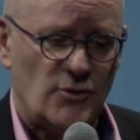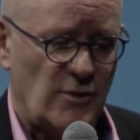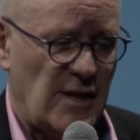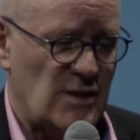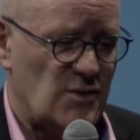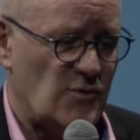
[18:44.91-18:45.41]

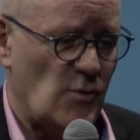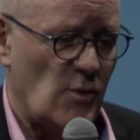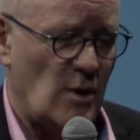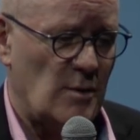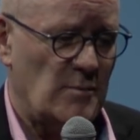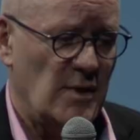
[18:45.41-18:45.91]

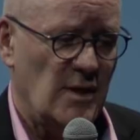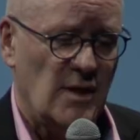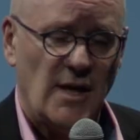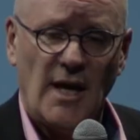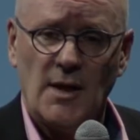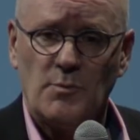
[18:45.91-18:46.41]
transform,
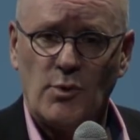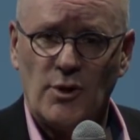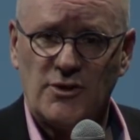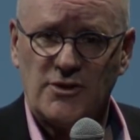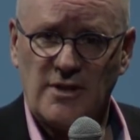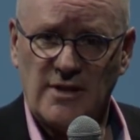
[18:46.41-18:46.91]
and
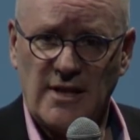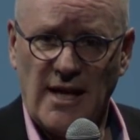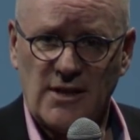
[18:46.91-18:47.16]
push to the